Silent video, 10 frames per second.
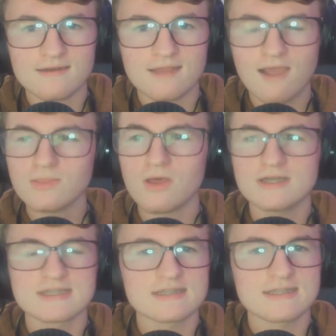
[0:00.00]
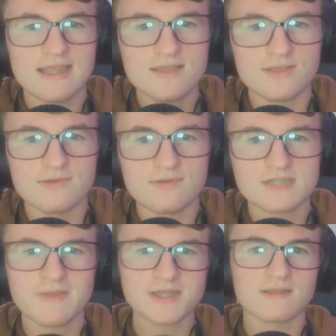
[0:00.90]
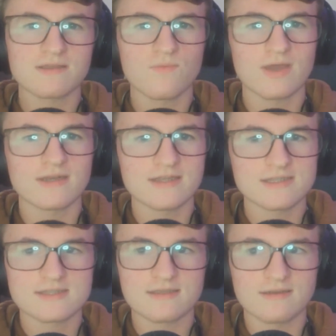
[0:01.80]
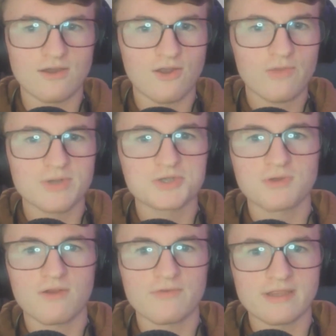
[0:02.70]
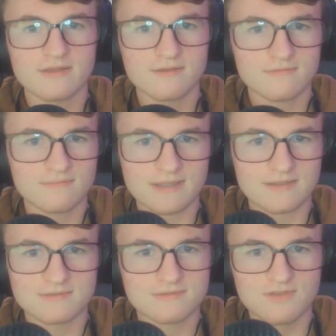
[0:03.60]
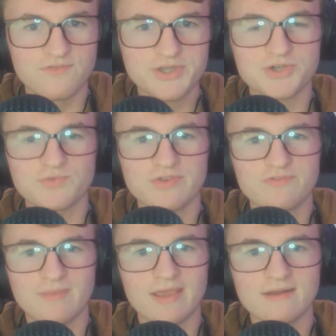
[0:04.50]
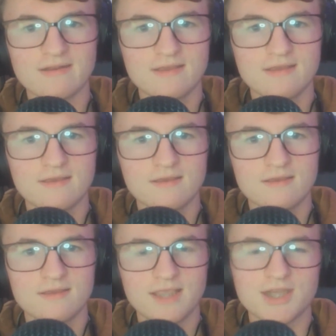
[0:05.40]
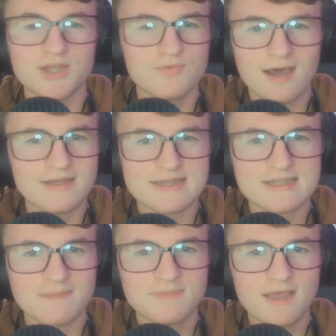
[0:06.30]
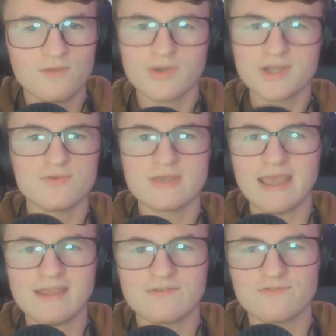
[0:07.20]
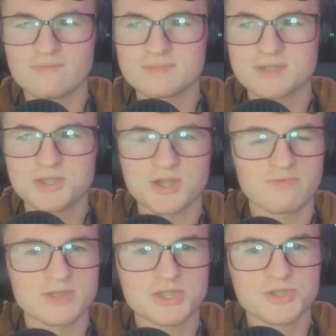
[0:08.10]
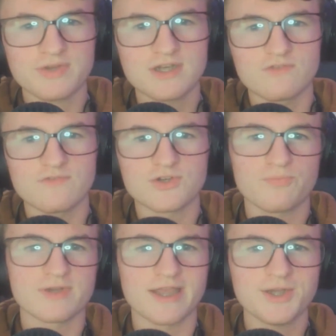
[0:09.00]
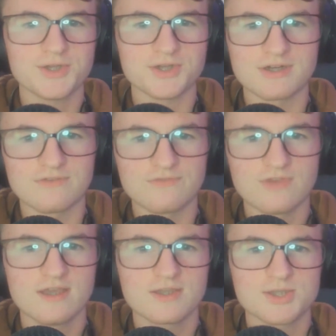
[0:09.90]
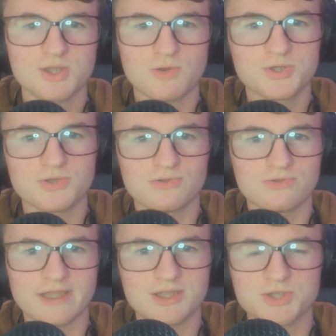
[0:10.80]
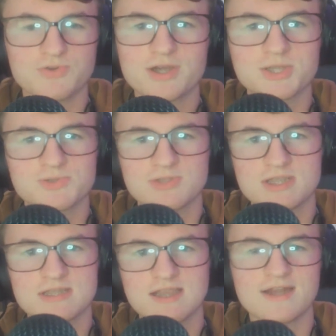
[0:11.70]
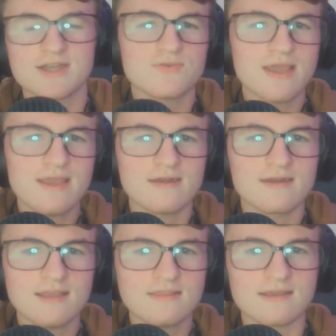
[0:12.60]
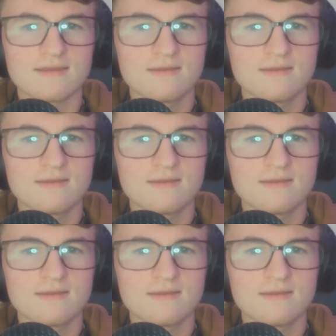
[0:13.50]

How long does it take you, especially when it's an arbitrary like division we've made? Can you not accept that? What do you gain from such a restrictive interpretation of social like constructions within society? You gain nothing.